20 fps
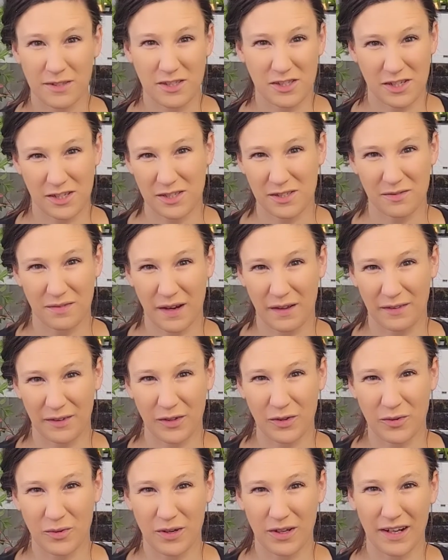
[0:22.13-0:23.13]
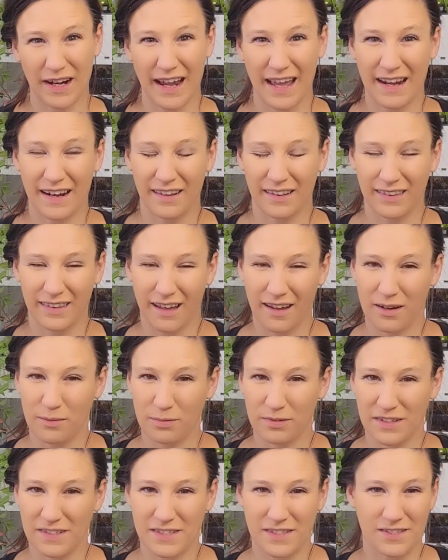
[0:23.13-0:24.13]
is just around the corner and a lot of
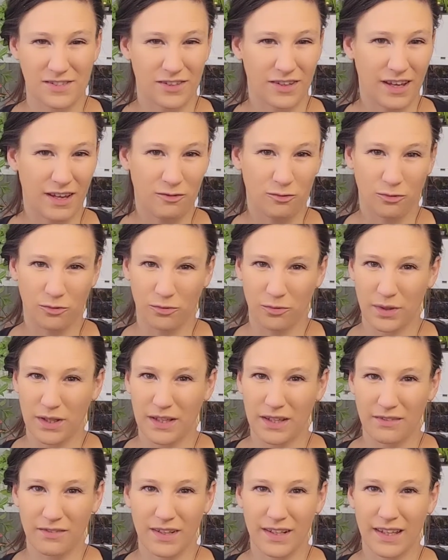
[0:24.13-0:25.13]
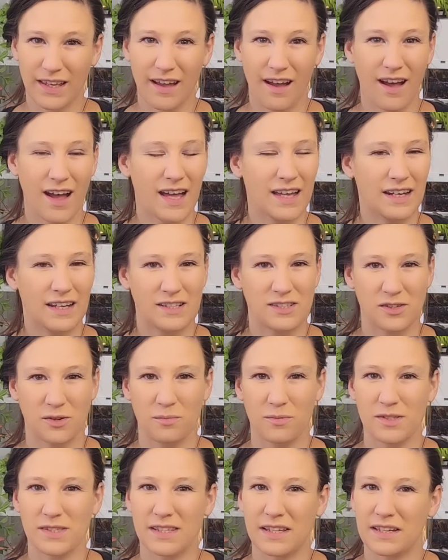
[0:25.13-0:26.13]
places are getting really hot. It's
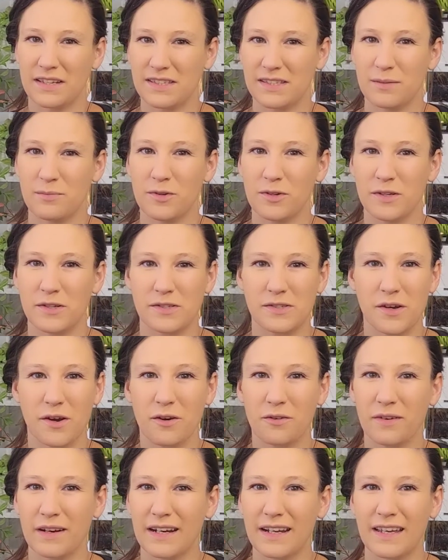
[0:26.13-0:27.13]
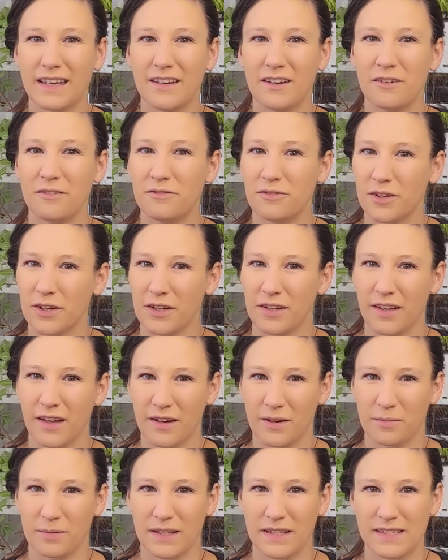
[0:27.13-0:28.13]
almost like summer is already here for a lot
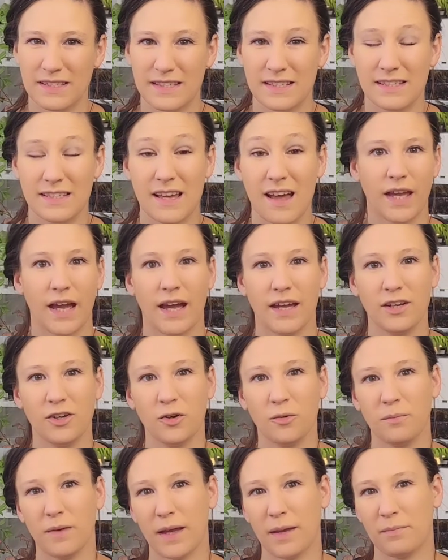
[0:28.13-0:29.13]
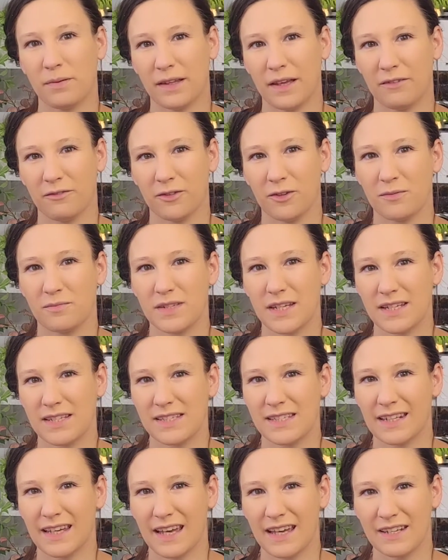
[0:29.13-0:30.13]
of places. I know my plant room
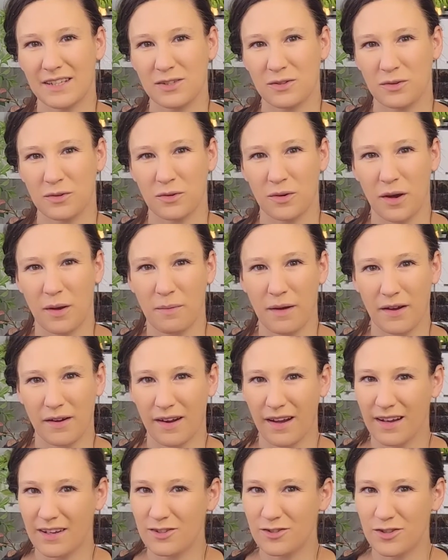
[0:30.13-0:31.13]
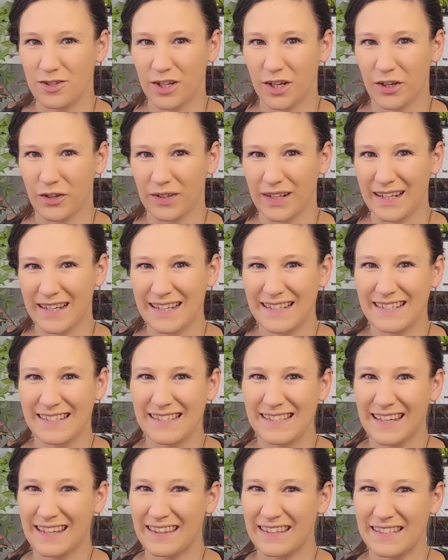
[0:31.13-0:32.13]
tends to get to about 100
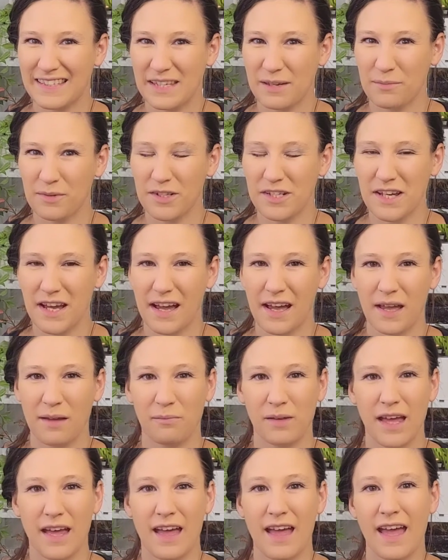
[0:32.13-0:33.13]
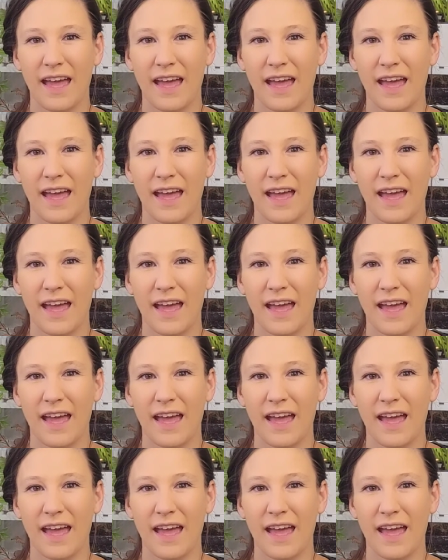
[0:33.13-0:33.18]
degrees in the summertime,